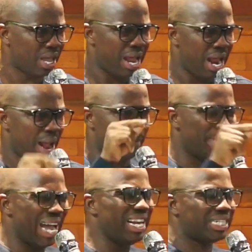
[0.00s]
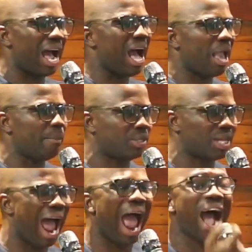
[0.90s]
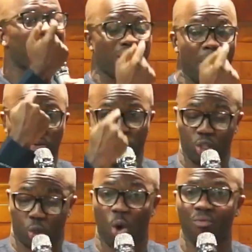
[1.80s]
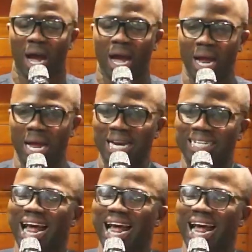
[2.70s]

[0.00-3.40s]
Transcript: And many times I have come to discover that